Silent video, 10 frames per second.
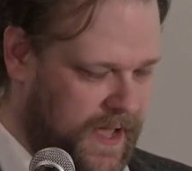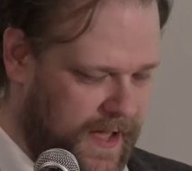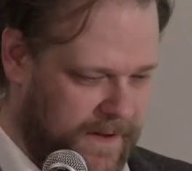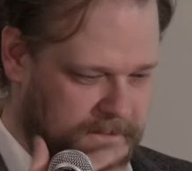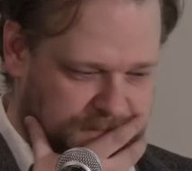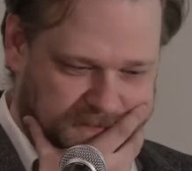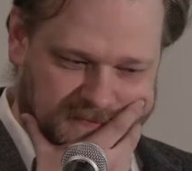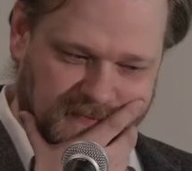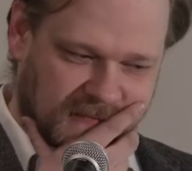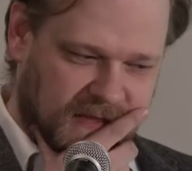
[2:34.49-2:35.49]
Um,
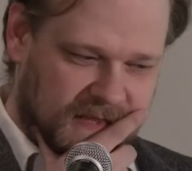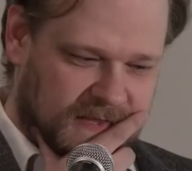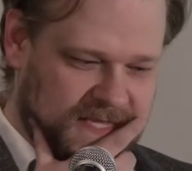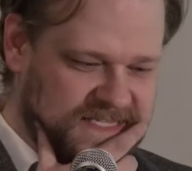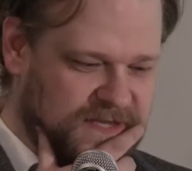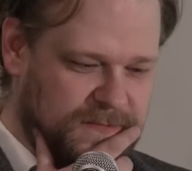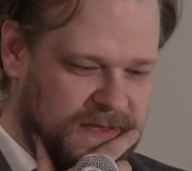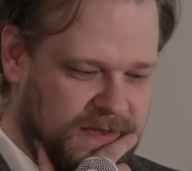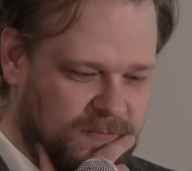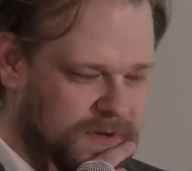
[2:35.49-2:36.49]
this to
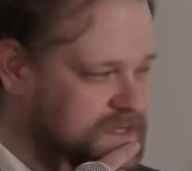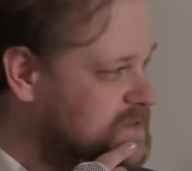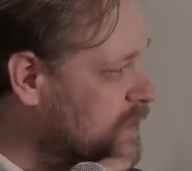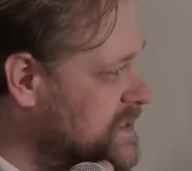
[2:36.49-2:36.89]
me was,